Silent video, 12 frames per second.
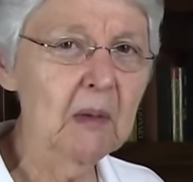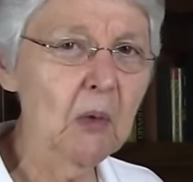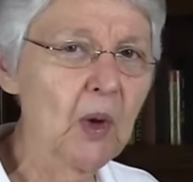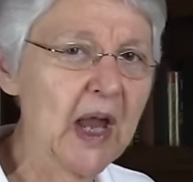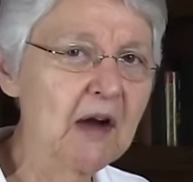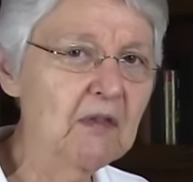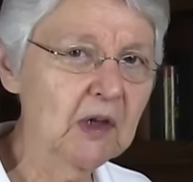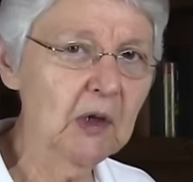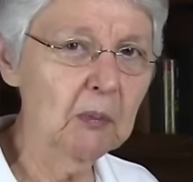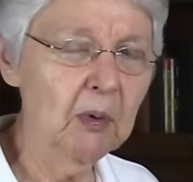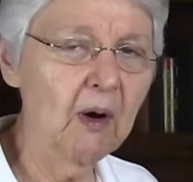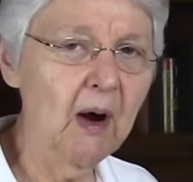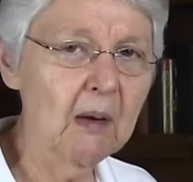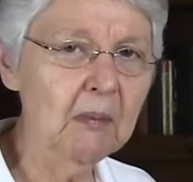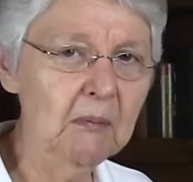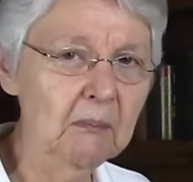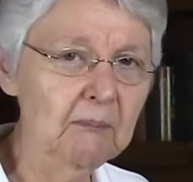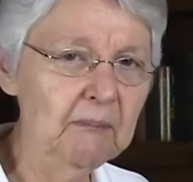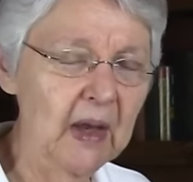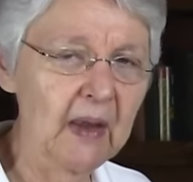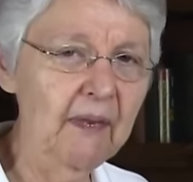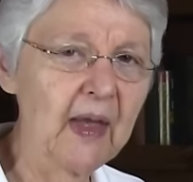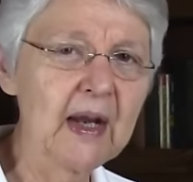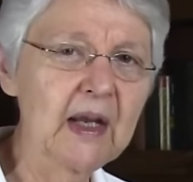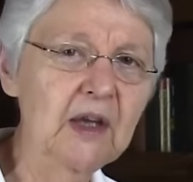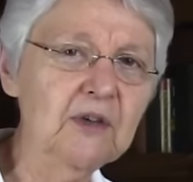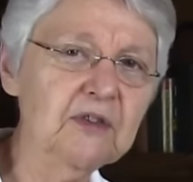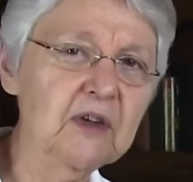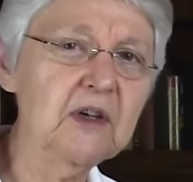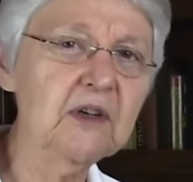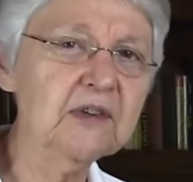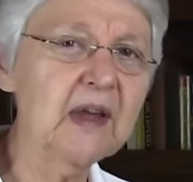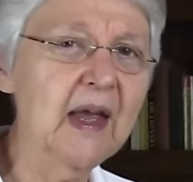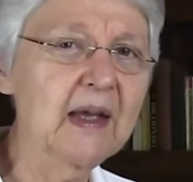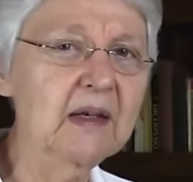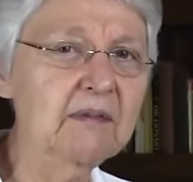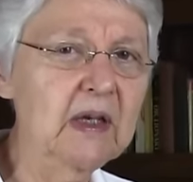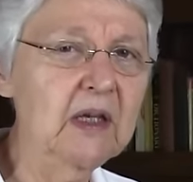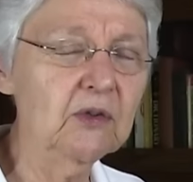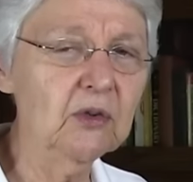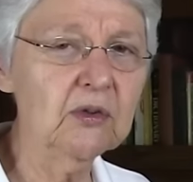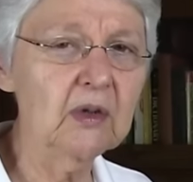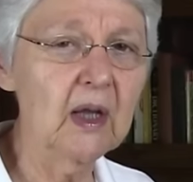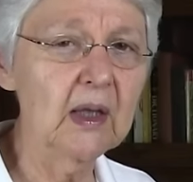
We have a little problem, and that is the design of easels.